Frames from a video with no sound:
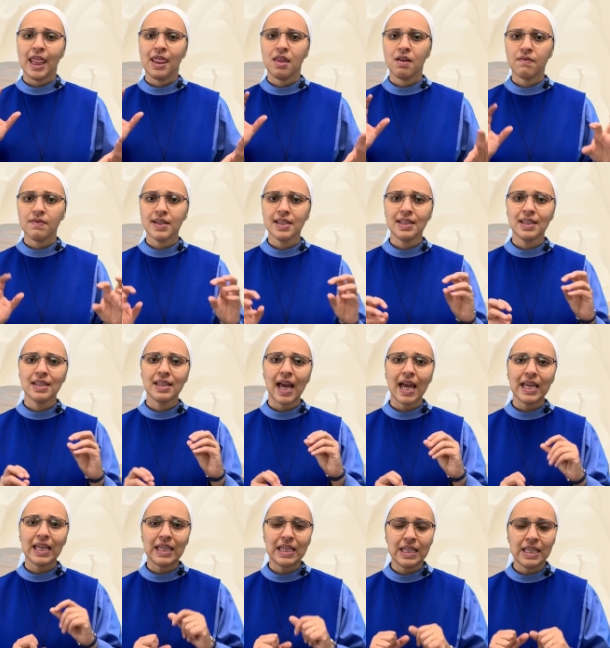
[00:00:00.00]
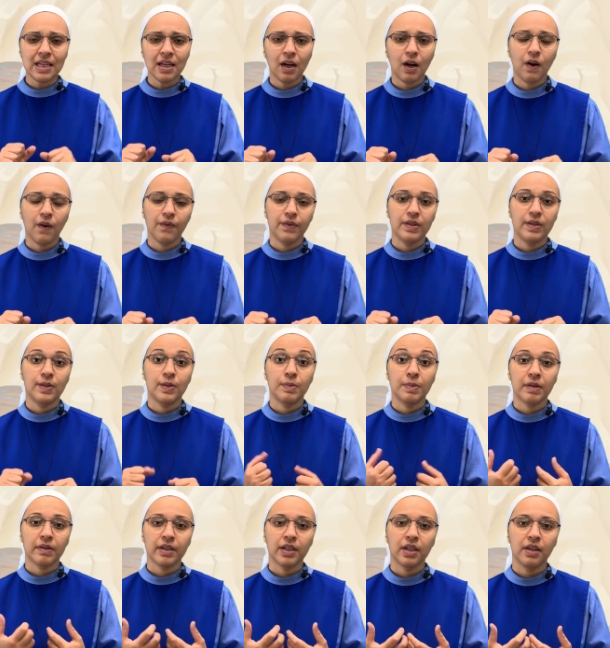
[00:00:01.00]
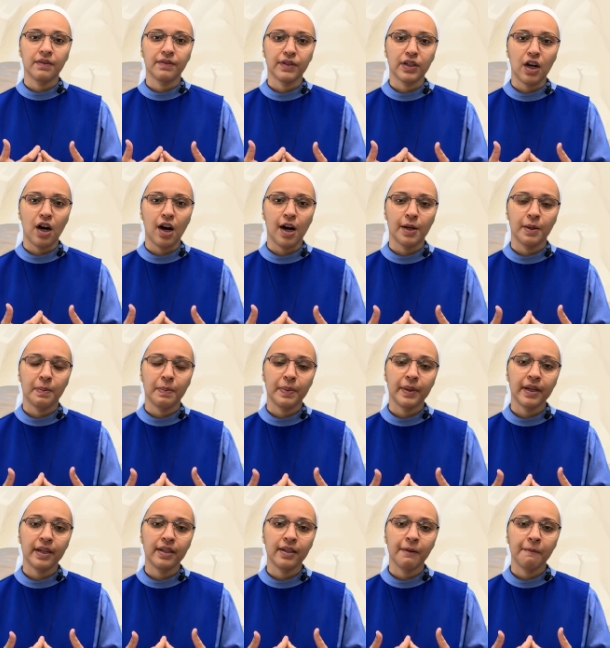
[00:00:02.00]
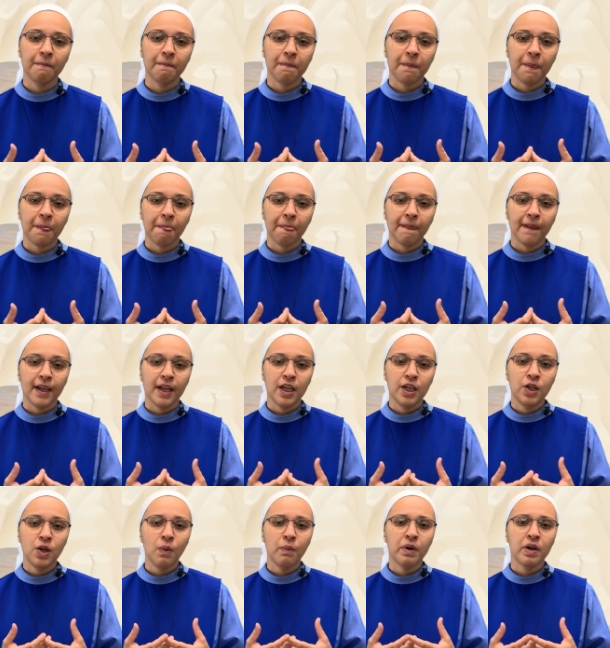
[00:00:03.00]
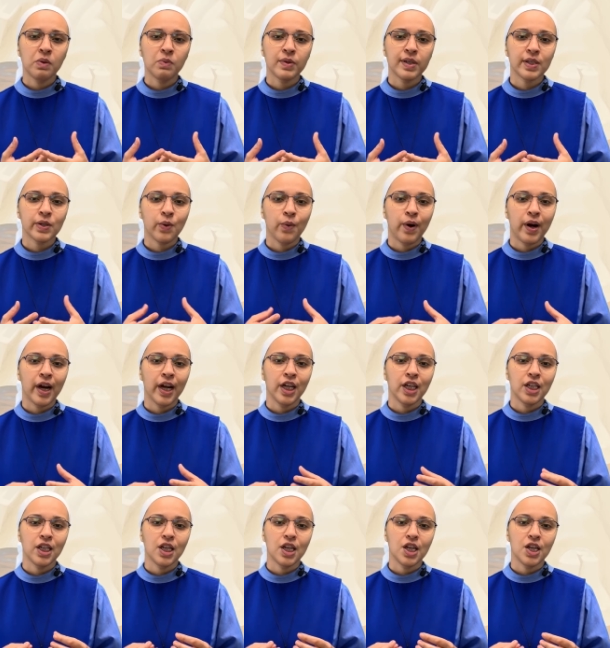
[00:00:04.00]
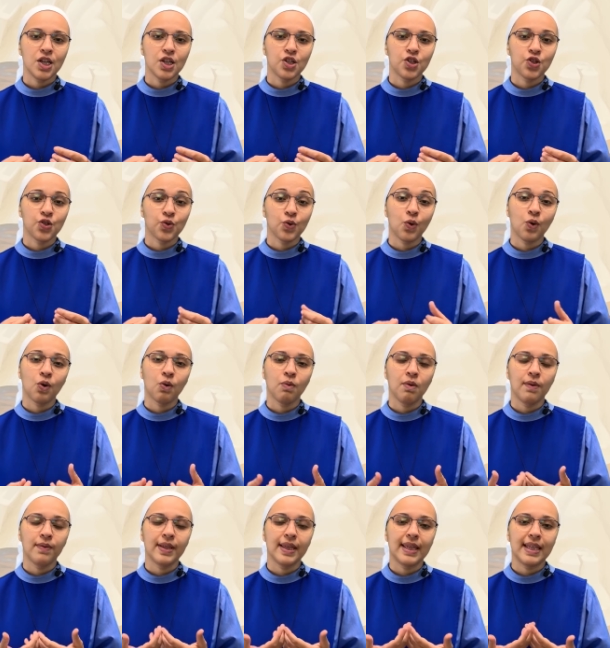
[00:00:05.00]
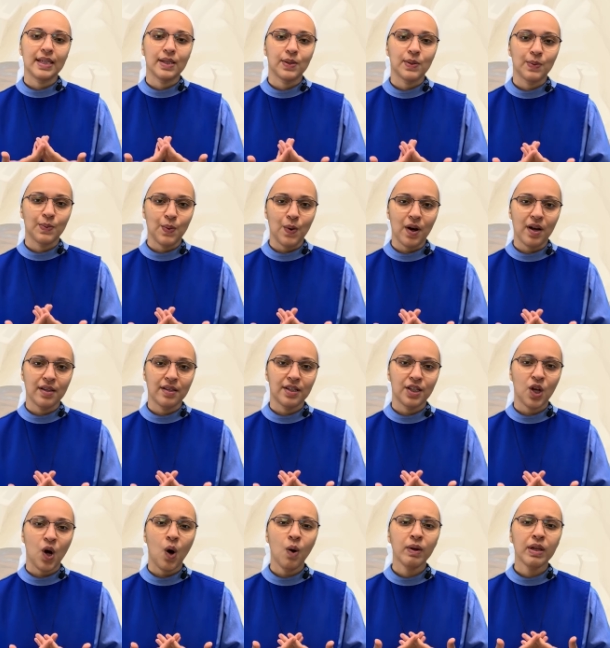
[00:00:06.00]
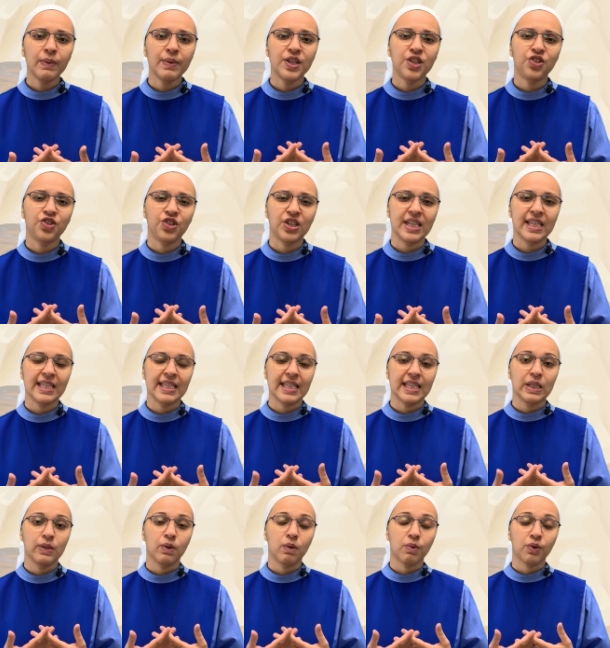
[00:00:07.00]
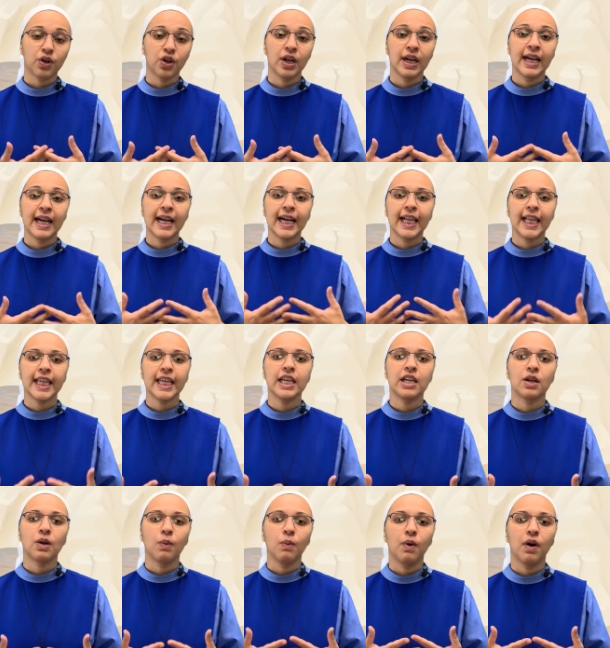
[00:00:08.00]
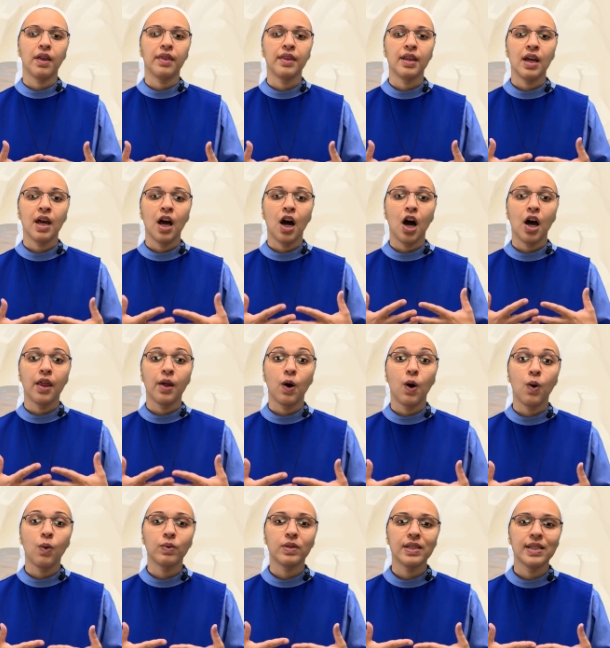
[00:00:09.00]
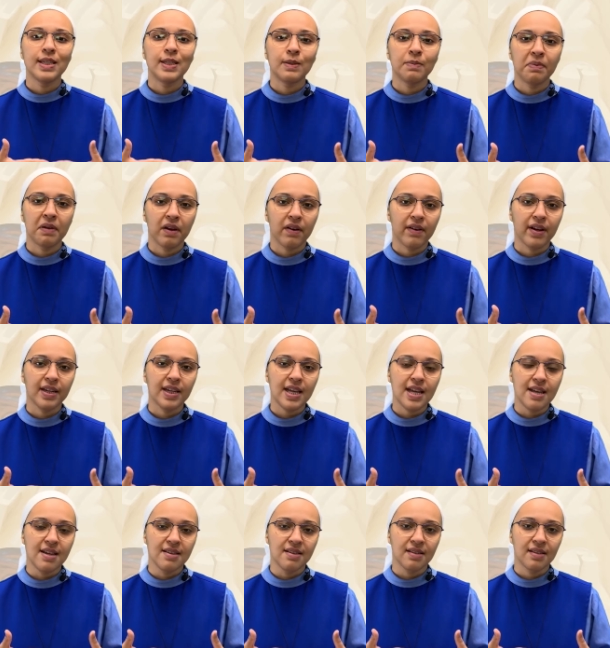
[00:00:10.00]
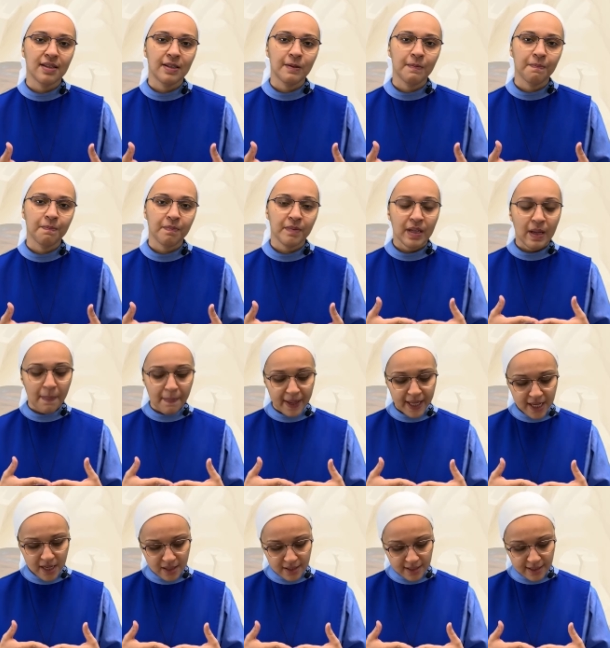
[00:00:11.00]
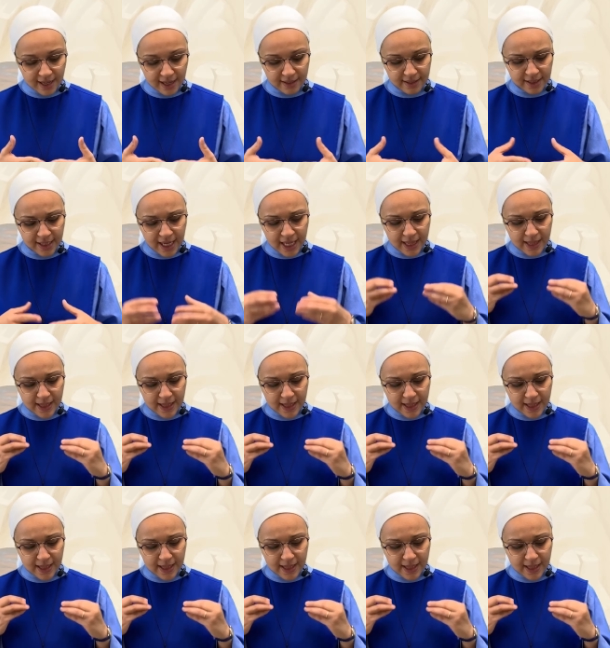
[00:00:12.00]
there is this idea of the spirit of God, but no one was quite sure what this was. Only with Jesus, you were clear what the Holy Spirit is. But here it says,